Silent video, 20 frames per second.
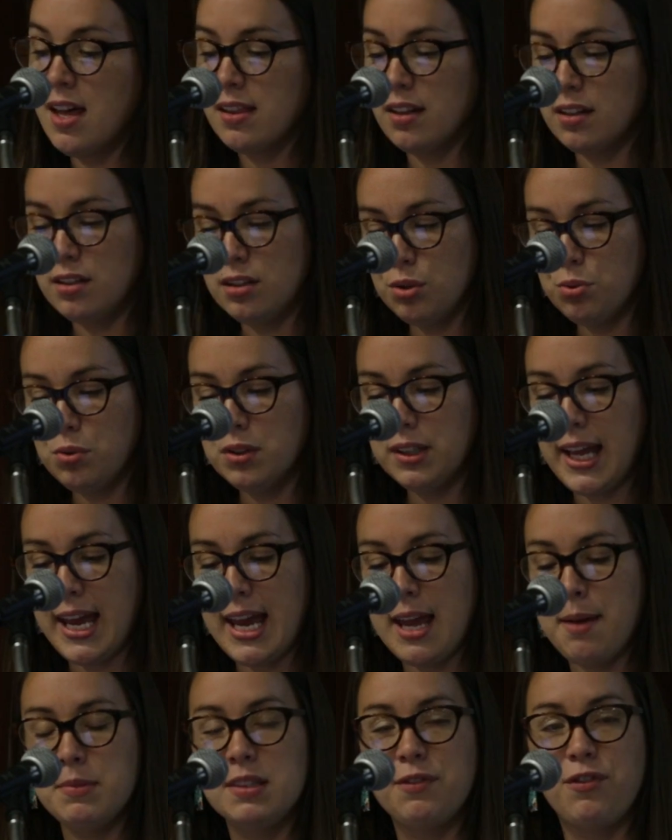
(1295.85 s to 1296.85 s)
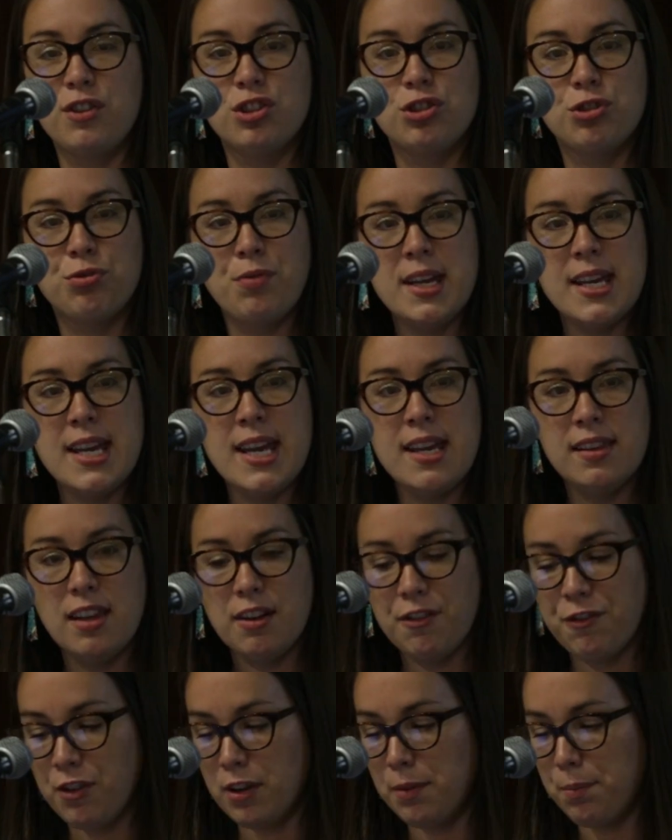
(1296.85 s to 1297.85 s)
the dual aims for shrinking
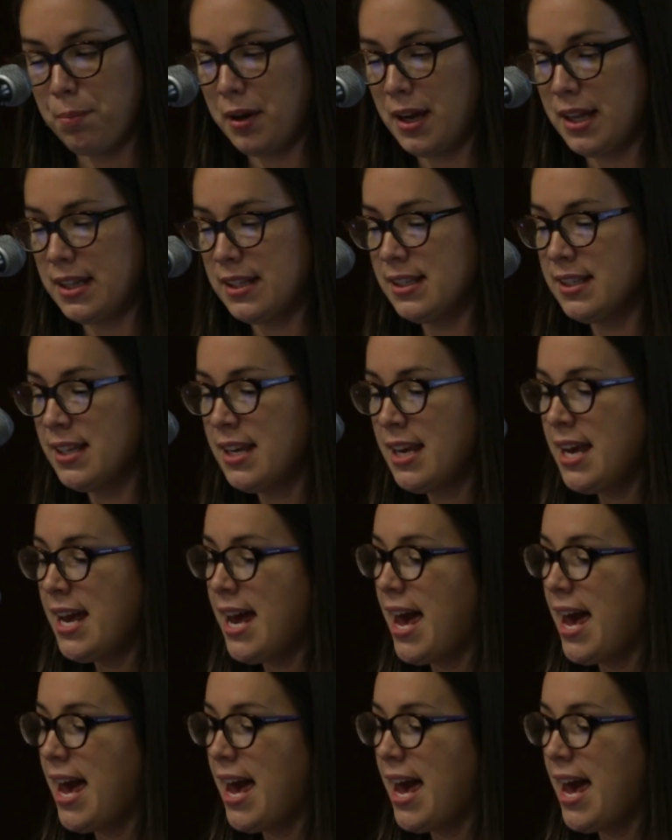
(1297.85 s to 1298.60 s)
their footprints